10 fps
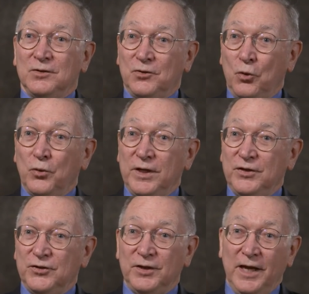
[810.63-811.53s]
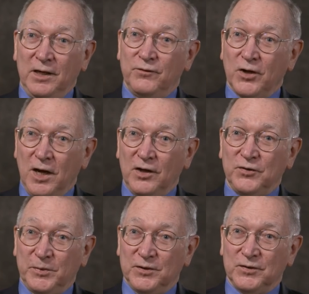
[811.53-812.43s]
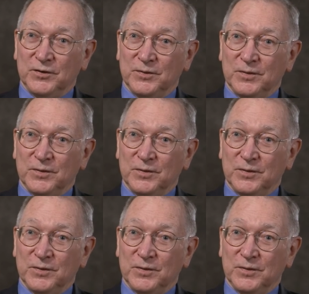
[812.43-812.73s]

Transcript: told he should head for hospice.